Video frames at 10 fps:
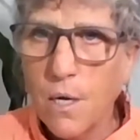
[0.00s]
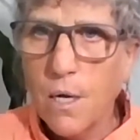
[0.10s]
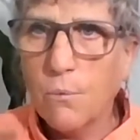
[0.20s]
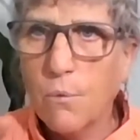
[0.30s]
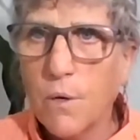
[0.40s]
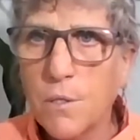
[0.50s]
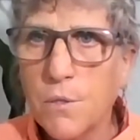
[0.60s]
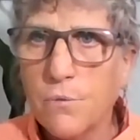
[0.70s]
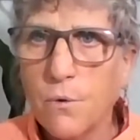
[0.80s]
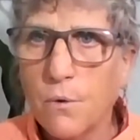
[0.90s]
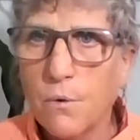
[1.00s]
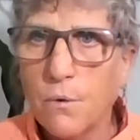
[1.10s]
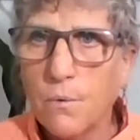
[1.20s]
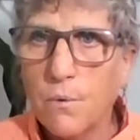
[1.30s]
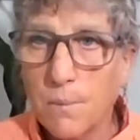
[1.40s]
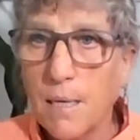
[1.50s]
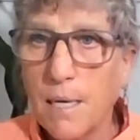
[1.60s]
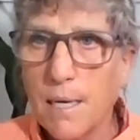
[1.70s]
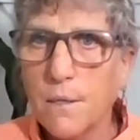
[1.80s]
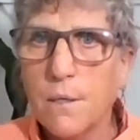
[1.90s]
and ones for the
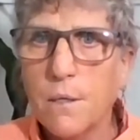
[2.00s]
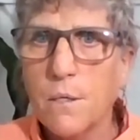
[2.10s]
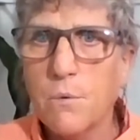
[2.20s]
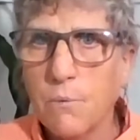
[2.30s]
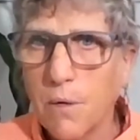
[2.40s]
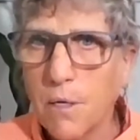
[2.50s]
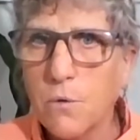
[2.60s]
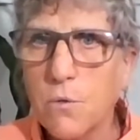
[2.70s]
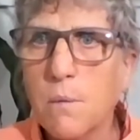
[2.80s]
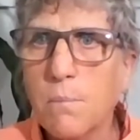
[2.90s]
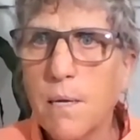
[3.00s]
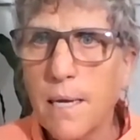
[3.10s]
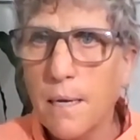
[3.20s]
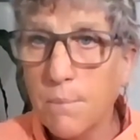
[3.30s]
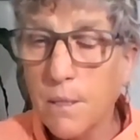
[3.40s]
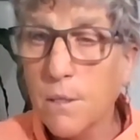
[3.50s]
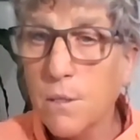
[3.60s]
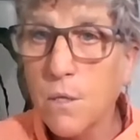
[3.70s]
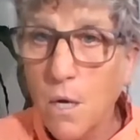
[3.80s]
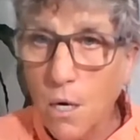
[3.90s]
plant. And so we want to use the plant
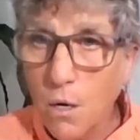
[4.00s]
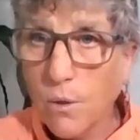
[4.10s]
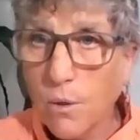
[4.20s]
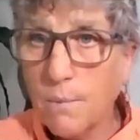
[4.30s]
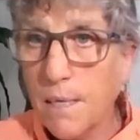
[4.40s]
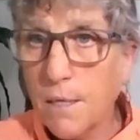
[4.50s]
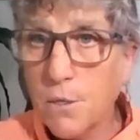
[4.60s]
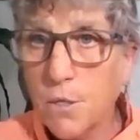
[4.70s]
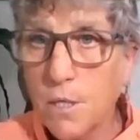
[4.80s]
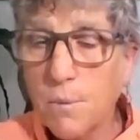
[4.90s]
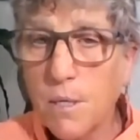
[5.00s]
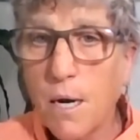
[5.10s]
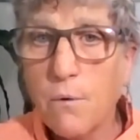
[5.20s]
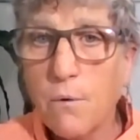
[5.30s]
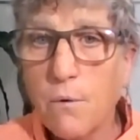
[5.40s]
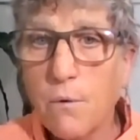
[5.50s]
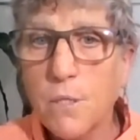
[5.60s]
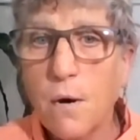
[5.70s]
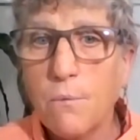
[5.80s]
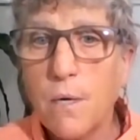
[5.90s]
because We're going to make an adjustment now.
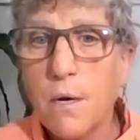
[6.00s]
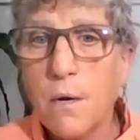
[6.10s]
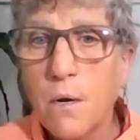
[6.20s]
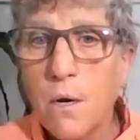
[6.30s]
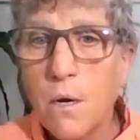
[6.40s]
If it's already